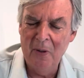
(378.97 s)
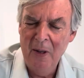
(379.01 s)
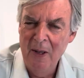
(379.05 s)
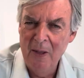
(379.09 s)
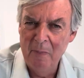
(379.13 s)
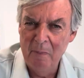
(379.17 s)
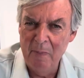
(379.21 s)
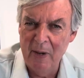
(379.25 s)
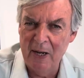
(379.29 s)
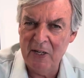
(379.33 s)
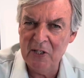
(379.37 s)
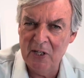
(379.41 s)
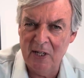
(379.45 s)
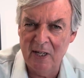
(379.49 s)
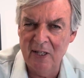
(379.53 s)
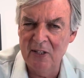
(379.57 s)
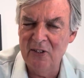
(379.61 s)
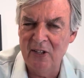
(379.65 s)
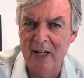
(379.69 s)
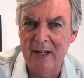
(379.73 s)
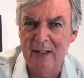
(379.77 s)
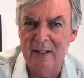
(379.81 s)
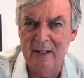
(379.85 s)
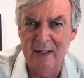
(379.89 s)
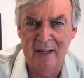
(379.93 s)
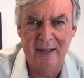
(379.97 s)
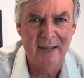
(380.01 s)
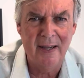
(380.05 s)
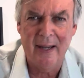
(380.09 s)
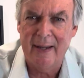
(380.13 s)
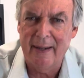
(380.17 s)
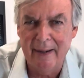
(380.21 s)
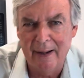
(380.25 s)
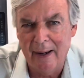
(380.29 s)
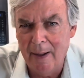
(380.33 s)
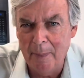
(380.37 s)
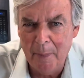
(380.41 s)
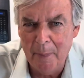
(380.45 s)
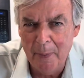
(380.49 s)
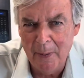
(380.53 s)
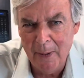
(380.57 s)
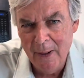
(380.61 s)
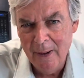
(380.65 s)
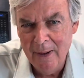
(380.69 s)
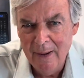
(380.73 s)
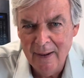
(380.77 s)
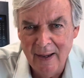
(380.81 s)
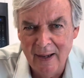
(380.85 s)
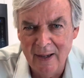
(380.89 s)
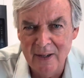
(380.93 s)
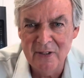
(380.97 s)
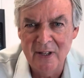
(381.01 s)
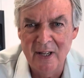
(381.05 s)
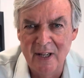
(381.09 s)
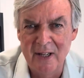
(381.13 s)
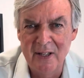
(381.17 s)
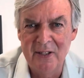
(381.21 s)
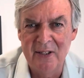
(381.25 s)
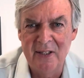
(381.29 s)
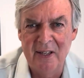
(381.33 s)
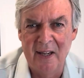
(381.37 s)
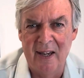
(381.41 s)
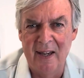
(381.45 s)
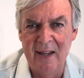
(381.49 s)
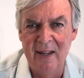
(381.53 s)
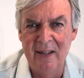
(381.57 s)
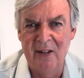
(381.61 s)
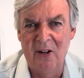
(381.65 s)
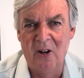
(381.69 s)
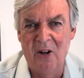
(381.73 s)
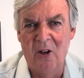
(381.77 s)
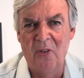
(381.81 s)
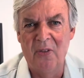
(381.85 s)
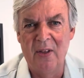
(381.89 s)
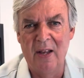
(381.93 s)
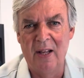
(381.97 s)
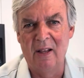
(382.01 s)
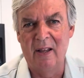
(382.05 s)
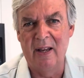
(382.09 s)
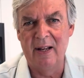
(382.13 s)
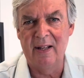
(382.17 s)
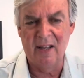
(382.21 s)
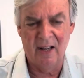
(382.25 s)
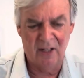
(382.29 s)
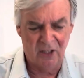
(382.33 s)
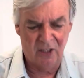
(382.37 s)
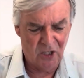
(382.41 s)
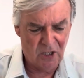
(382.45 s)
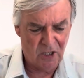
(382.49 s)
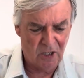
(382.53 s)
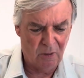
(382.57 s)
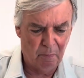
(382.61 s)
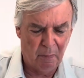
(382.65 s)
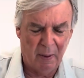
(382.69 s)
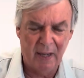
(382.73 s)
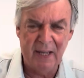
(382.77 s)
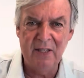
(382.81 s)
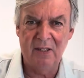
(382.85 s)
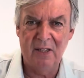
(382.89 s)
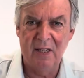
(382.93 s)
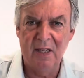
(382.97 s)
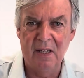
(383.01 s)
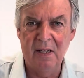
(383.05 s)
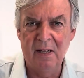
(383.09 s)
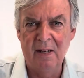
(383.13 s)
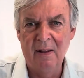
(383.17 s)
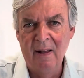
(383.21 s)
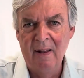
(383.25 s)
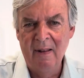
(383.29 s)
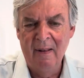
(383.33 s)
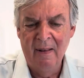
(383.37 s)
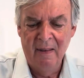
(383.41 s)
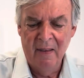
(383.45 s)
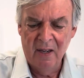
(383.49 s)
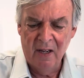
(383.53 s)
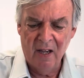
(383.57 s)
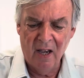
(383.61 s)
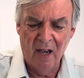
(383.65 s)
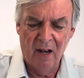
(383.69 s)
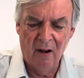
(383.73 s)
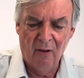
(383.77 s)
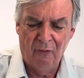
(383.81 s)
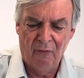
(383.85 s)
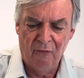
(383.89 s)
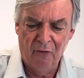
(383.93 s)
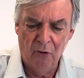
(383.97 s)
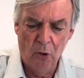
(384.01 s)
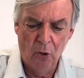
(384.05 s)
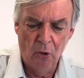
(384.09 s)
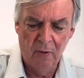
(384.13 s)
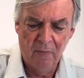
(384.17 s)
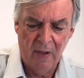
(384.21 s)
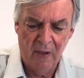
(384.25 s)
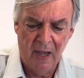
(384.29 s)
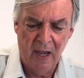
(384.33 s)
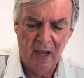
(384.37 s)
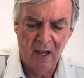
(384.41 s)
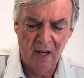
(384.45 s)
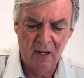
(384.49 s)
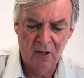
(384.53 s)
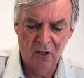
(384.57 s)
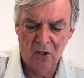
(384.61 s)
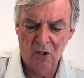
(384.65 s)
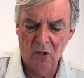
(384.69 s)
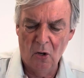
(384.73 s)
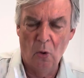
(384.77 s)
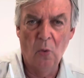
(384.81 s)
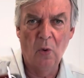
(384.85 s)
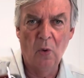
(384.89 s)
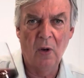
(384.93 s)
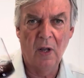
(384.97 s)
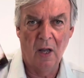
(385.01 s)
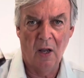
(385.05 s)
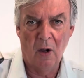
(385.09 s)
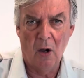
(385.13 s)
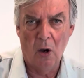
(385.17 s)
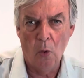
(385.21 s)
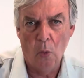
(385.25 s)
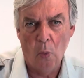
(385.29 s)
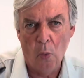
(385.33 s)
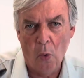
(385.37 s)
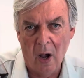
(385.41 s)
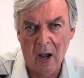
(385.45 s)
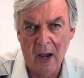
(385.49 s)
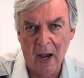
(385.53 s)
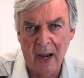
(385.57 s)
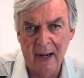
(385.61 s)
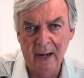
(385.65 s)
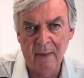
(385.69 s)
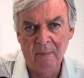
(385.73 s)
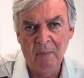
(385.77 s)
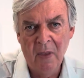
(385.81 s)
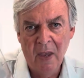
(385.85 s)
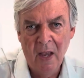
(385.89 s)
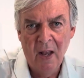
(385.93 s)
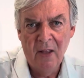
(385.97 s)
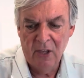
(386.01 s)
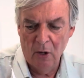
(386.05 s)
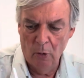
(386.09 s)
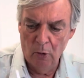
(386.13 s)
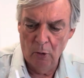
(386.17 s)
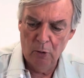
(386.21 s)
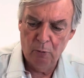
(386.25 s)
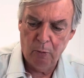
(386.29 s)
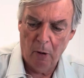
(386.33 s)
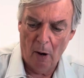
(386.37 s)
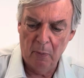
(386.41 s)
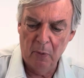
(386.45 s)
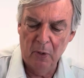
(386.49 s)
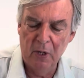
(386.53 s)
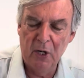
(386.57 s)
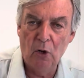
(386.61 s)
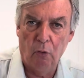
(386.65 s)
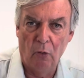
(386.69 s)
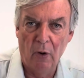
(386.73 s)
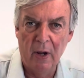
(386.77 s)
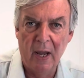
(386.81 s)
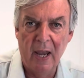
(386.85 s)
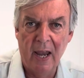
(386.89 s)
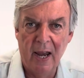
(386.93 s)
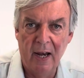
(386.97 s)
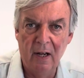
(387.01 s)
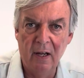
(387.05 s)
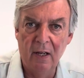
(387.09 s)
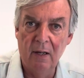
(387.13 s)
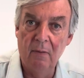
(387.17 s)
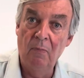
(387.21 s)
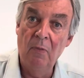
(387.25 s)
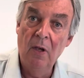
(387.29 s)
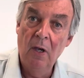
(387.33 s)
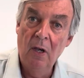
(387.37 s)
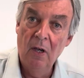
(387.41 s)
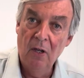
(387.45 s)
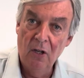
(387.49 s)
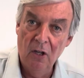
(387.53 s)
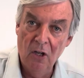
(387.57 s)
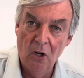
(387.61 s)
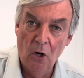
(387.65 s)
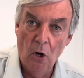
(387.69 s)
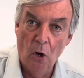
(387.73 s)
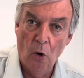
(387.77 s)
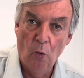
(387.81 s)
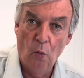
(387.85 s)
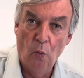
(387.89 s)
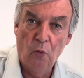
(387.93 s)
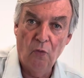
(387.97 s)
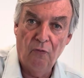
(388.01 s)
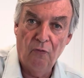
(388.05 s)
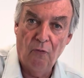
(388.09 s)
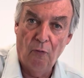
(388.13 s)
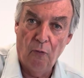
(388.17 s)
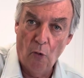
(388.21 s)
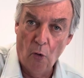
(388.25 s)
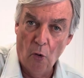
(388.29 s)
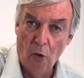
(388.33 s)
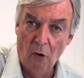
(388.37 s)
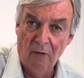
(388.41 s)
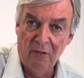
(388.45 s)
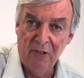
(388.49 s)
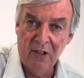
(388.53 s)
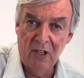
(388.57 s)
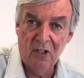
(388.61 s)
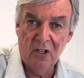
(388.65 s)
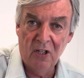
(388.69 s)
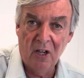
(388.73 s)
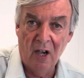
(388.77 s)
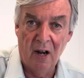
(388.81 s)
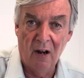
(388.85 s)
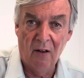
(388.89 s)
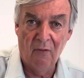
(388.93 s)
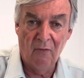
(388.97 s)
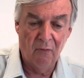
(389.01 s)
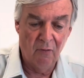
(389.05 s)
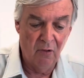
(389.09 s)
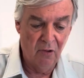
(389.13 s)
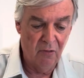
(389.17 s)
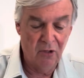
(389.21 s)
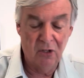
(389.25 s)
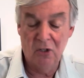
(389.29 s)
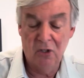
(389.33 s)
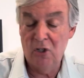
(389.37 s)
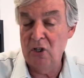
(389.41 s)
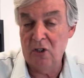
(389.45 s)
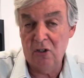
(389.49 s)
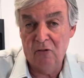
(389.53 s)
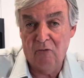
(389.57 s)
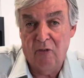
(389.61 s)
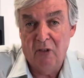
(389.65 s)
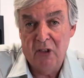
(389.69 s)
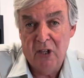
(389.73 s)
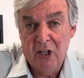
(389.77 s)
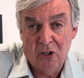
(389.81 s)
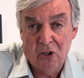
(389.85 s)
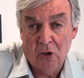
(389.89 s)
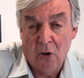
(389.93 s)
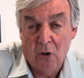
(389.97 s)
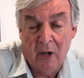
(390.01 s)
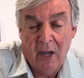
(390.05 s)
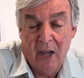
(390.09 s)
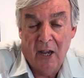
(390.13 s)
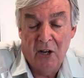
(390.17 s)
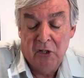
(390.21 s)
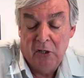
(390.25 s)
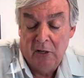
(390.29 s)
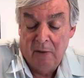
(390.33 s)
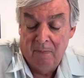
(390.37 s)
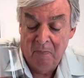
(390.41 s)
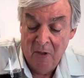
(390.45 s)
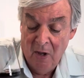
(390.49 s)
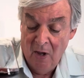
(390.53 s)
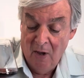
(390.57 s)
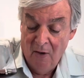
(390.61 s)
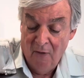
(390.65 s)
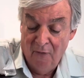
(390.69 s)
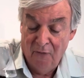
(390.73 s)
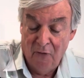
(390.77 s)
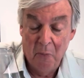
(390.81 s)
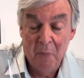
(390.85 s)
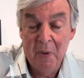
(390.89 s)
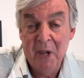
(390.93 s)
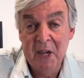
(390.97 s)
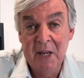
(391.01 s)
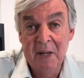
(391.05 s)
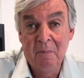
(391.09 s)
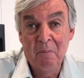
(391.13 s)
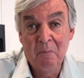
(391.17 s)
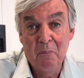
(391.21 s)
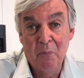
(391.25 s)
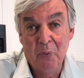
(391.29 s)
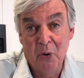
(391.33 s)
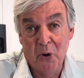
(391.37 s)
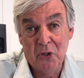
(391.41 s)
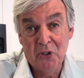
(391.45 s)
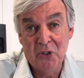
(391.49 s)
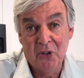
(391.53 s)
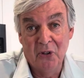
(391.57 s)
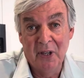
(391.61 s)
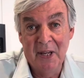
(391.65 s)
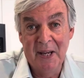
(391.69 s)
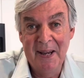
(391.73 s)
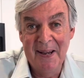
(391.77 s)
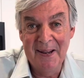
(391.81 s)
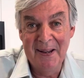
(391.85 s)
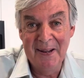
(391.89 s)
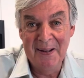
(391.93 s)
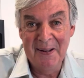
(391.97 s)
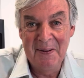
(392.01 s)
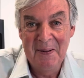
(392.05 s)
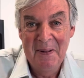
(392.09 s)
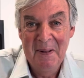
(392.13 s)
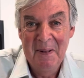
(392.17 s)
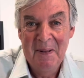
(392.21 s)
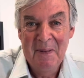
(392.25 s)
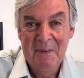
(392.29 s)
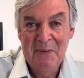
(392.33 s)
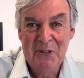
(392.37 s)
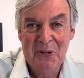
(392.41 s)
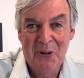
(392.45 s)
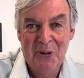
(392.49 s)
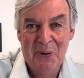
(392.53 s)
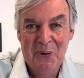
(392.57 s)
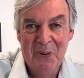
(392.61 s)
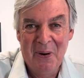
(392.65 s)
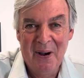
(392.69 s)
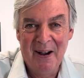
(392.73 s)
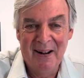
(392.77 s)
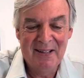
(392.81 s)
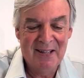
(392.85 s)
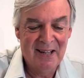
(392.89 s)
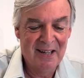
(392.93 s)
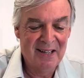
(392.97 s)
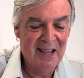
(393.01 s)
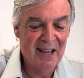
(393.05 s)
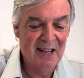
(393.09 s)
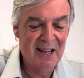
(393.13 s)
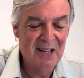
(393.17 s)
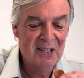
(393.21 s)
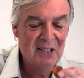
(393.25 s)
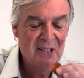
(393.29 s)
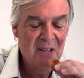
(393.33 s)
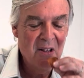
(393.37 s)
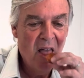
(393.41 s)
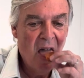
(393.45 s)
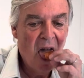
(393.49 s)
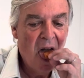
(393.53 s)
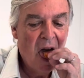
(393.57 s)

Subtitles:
Mexicans like to kick it up, as they say. They like that spicy kind of food. And so a wine that was probably created, for these kind of, just for this occasion, for me personally, to taste.